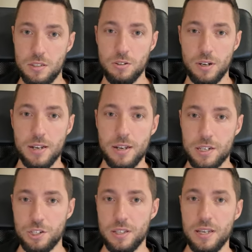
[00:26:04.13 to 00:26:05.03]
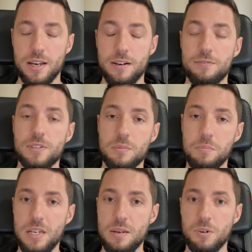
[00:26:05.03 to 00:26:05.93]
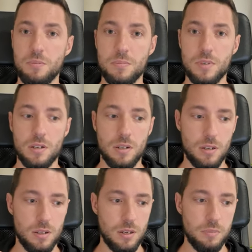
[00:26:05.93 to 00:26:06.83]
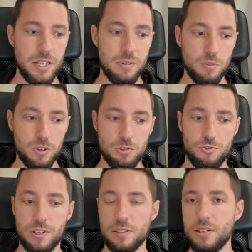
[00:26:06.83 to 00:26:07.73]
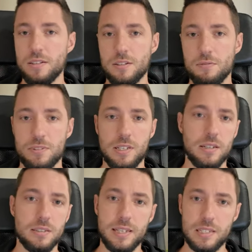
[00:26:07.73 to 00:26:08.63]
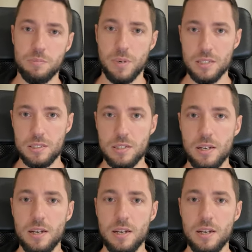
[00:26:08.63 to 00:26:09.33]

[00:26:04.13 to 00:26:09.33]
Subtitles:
you can actually have the minimum a minimum contract length of, say, 6 months.